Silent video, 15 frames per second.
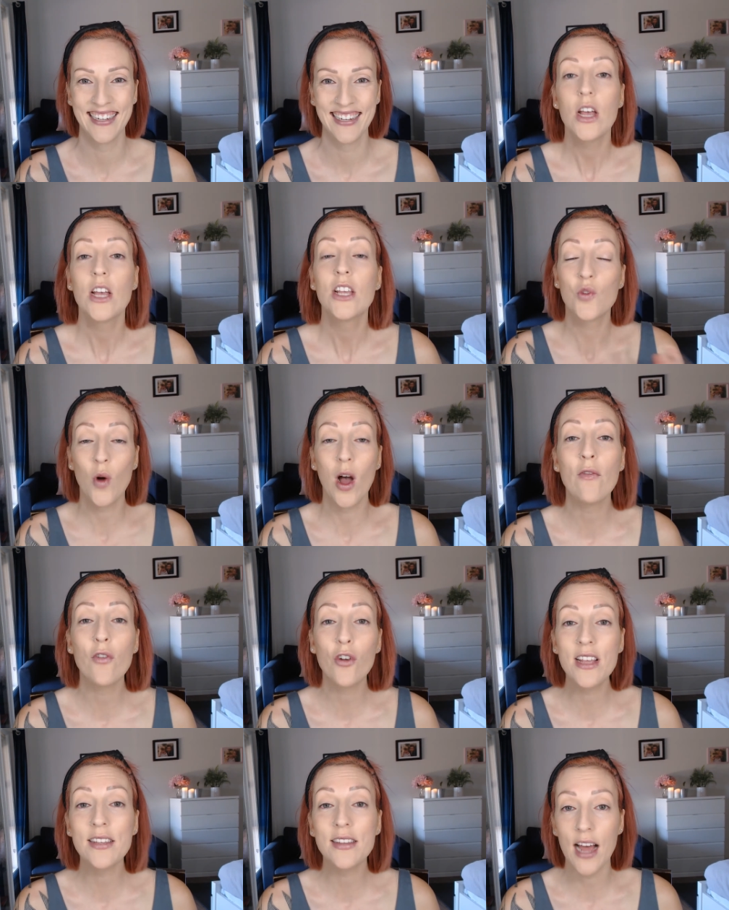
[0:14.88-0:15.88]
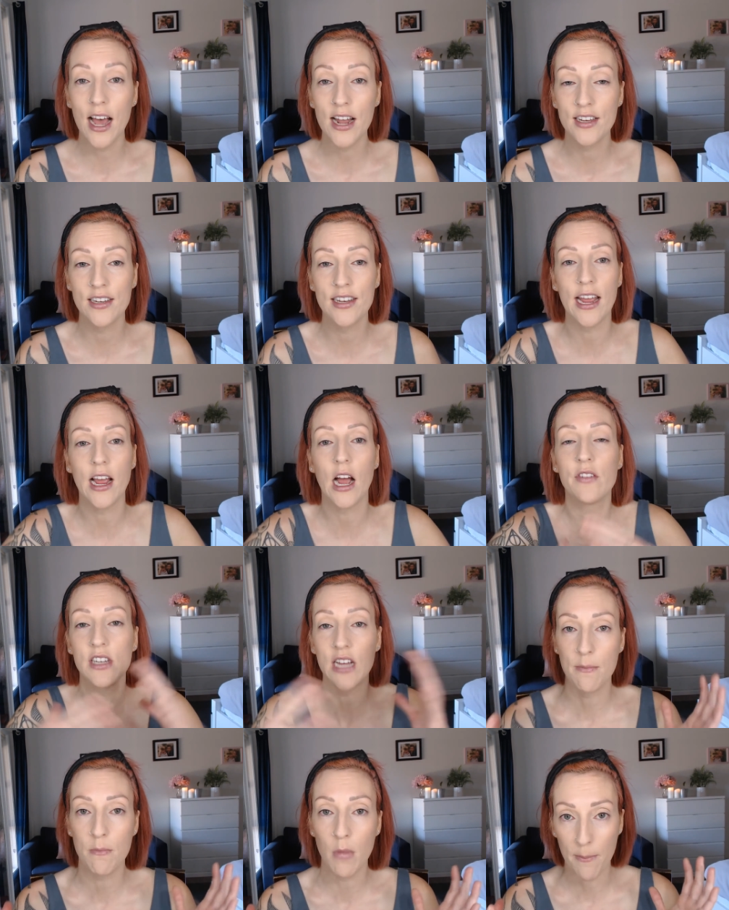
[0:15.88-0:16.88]
So I've already started today. I've
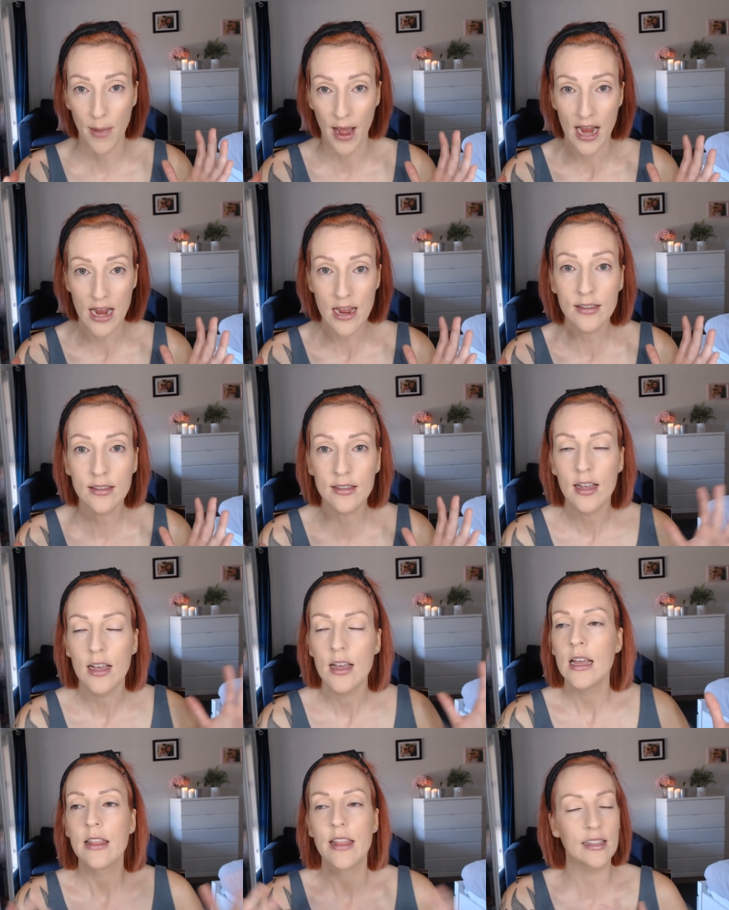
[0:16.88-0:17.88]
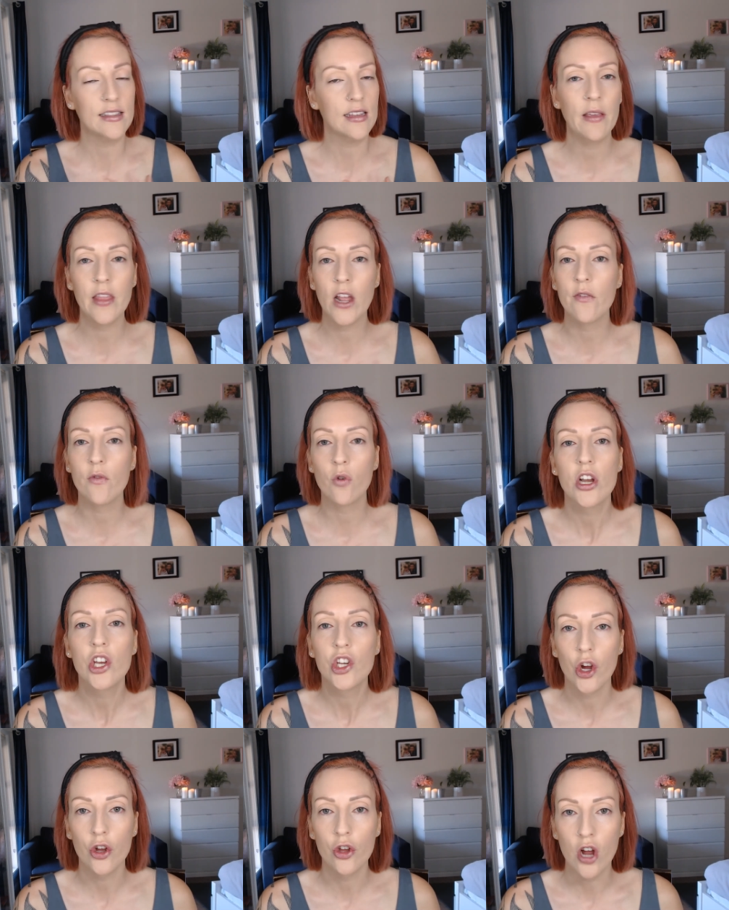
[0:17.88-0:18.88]
done my base. That's something that I've already
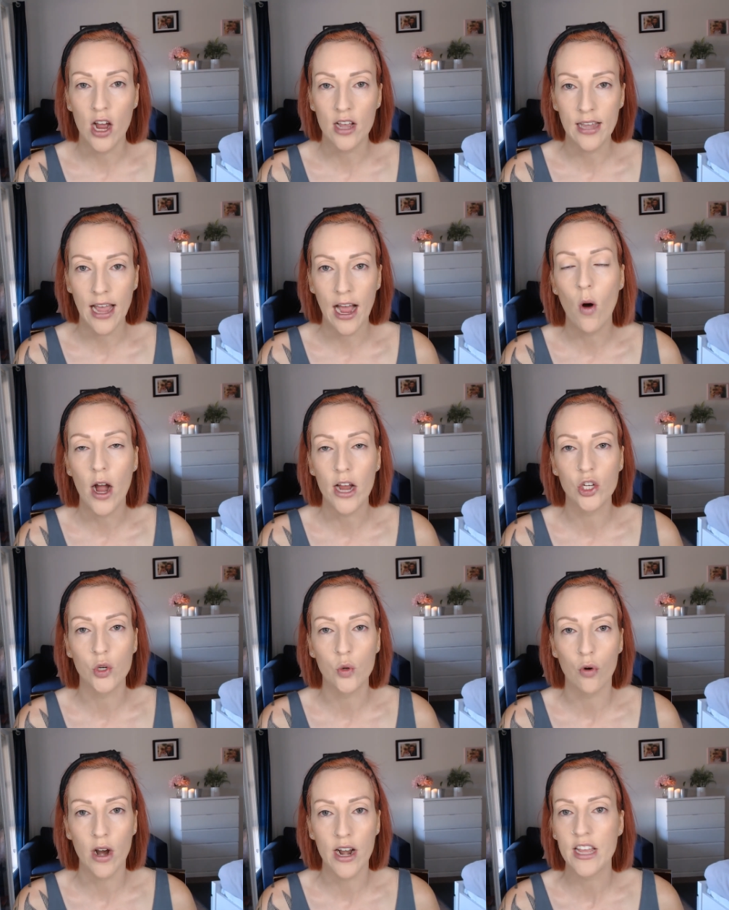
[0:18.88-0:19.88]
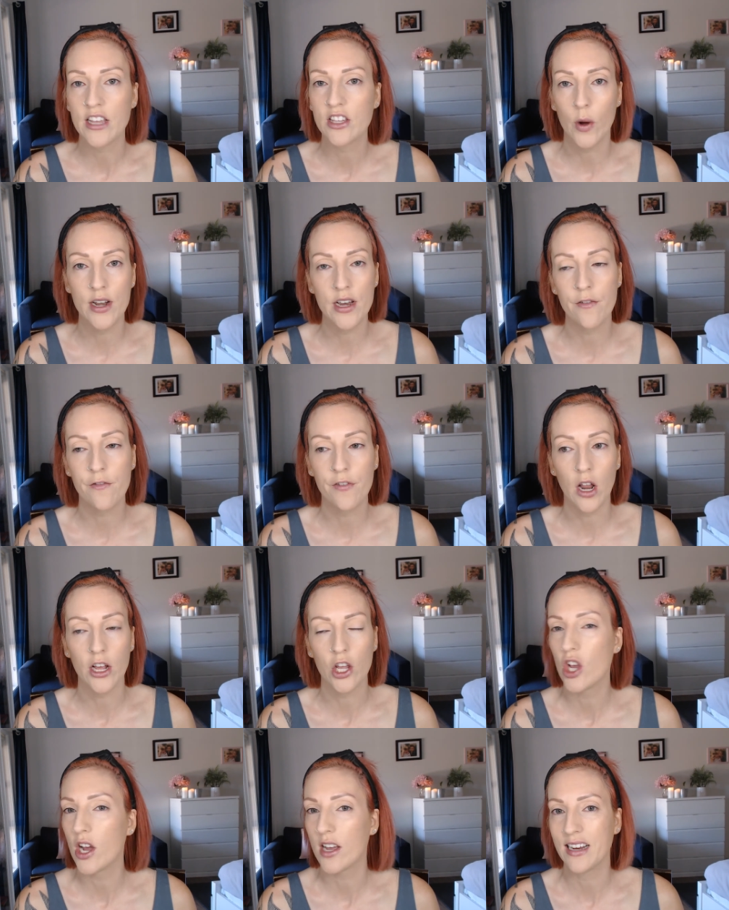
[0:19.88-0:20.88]
shown you guys how I do already, so I didn't feel
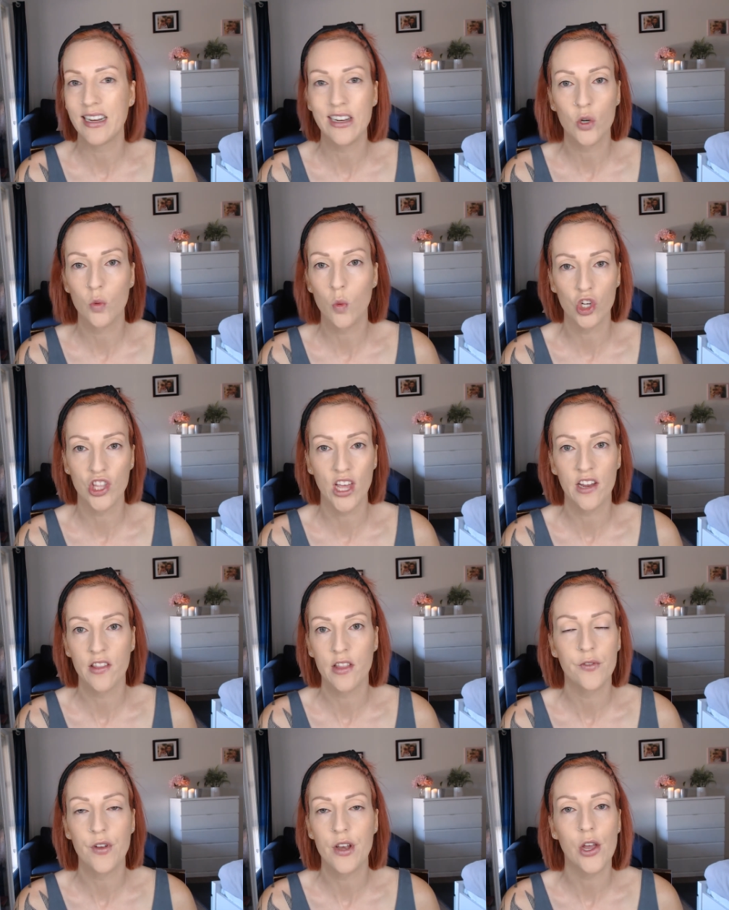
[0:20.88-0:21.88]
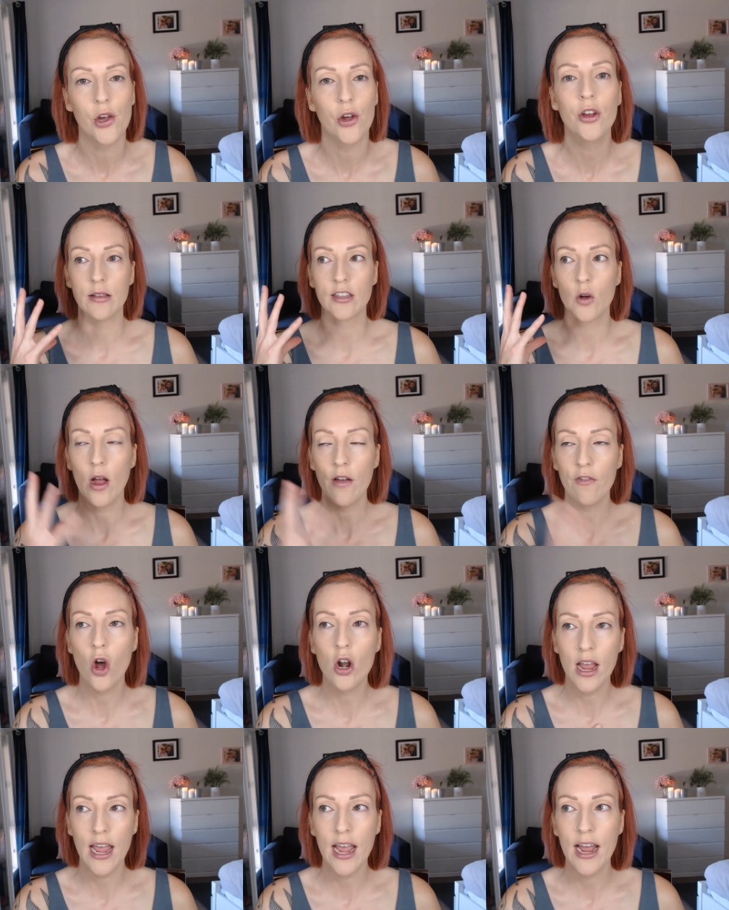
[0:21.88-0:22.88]
like you guys needed to watch that in this video. So I've
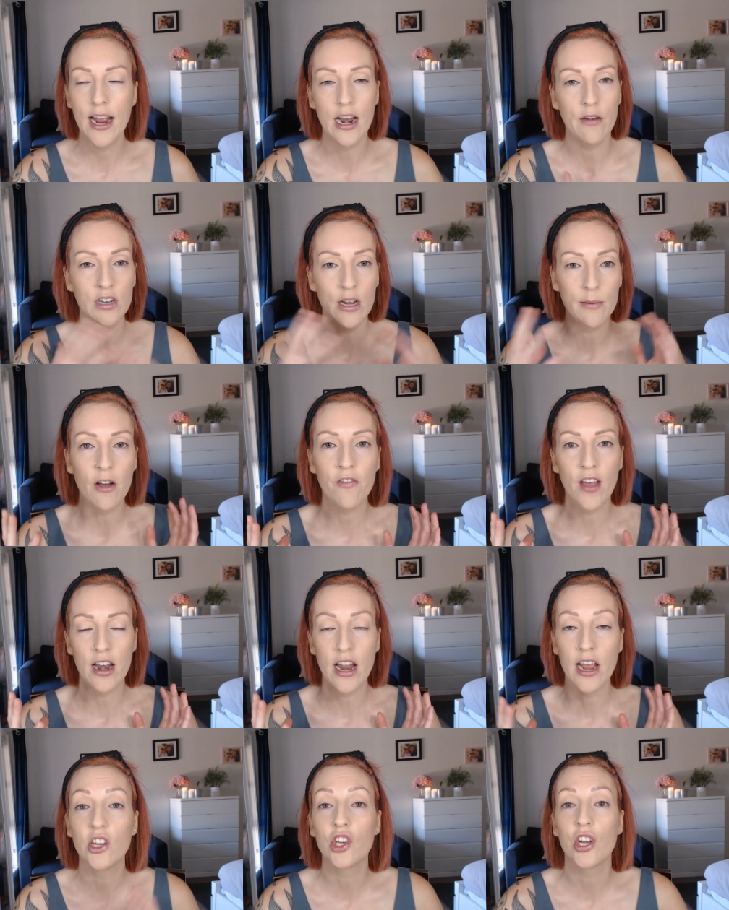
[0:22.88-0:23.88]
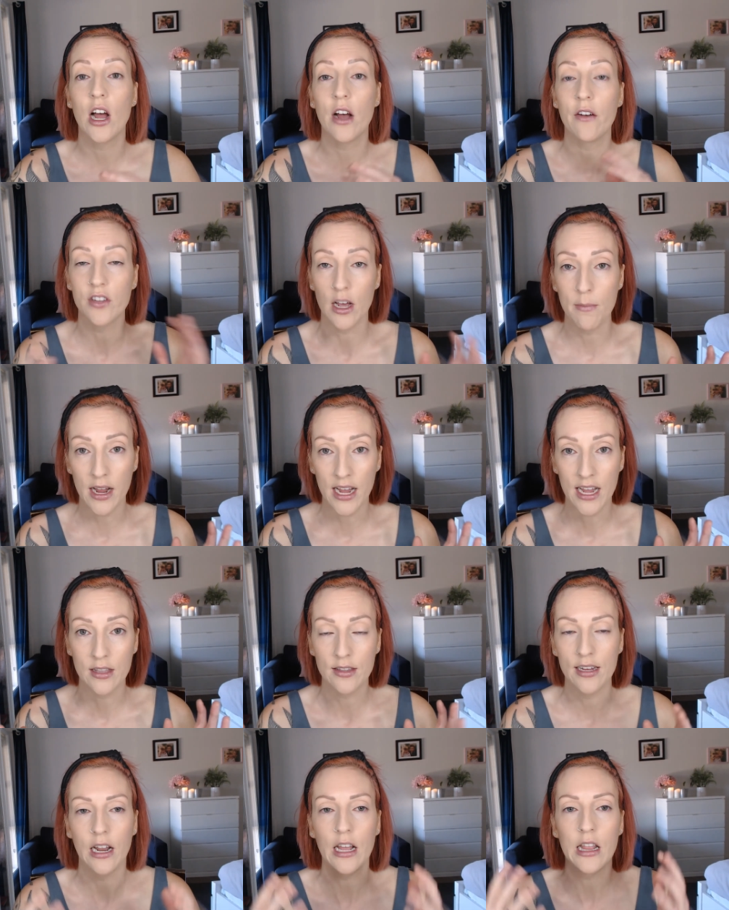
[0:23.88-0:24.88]
gone ahead and I've done my foundation, I've done my
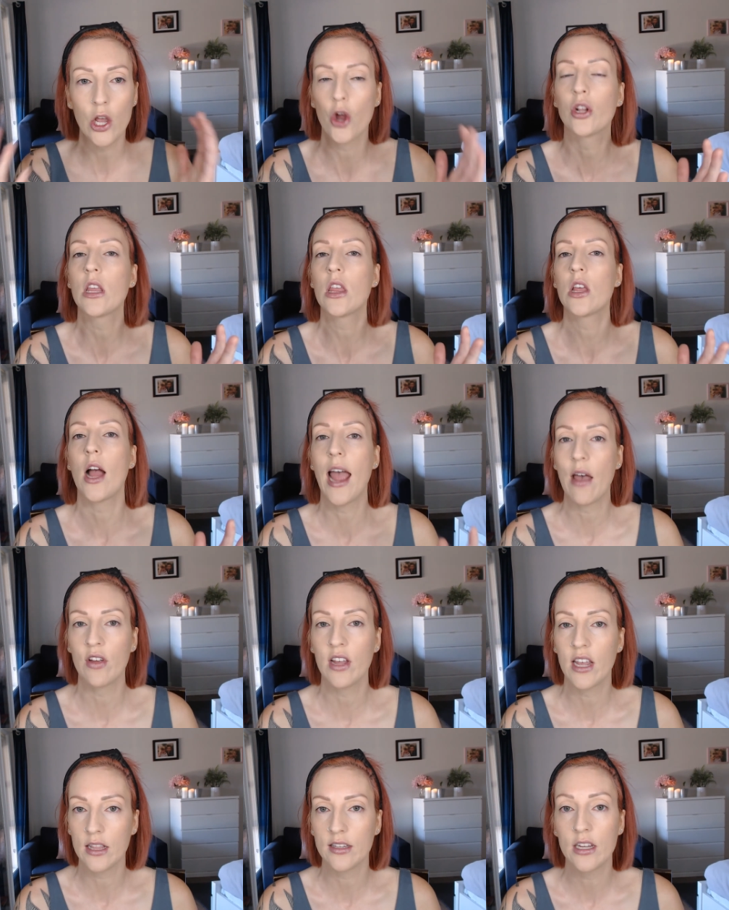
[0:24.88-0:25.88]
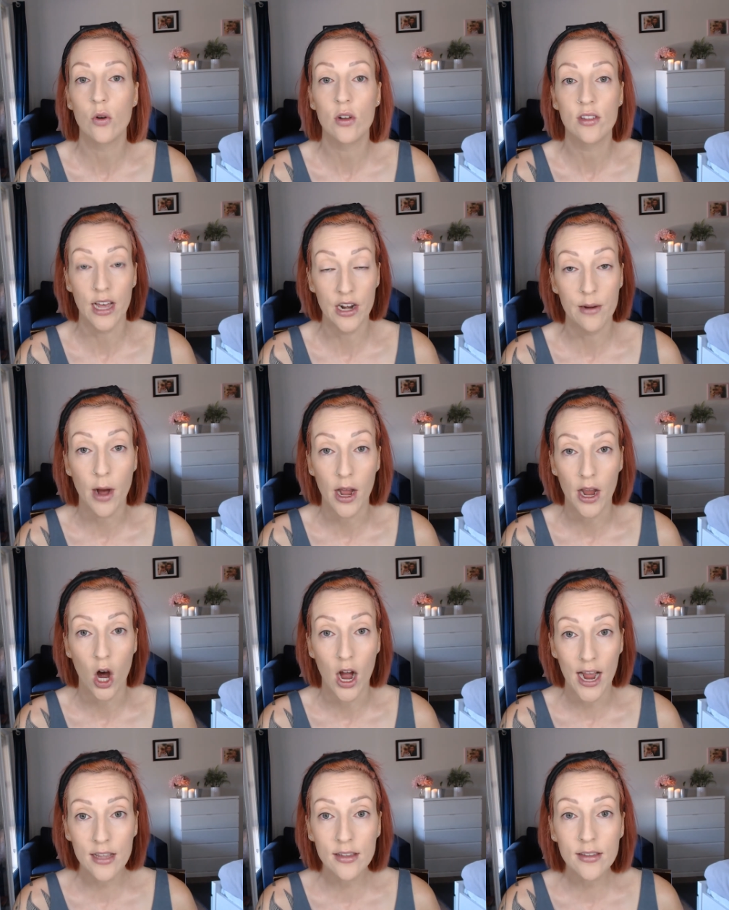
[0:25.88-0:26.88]
concealing. The only thing I haven't concealed is under my
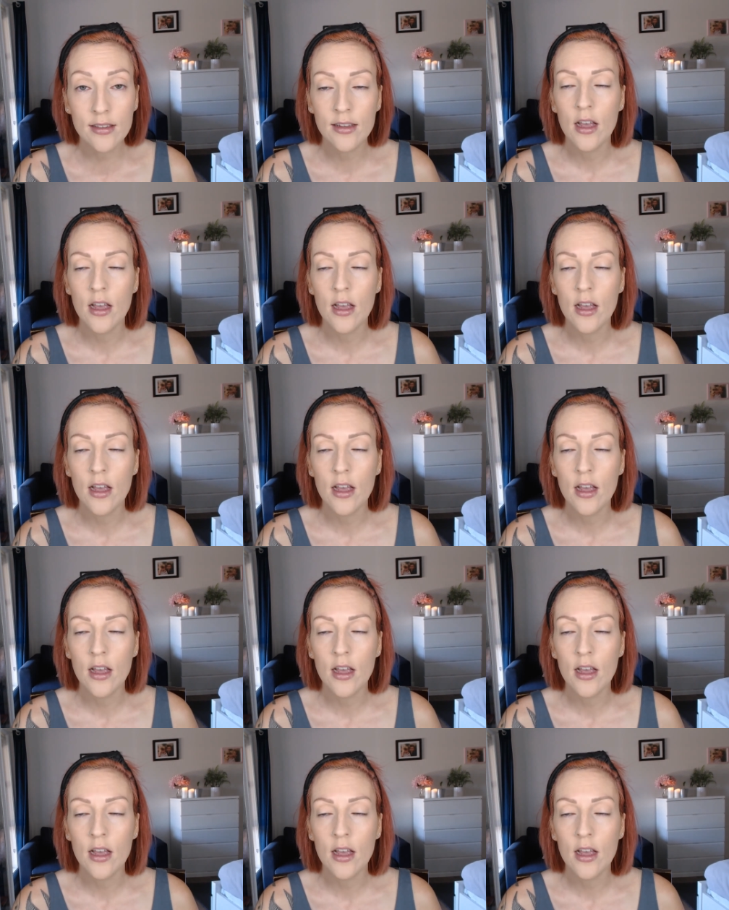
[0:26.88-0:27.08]
eyes.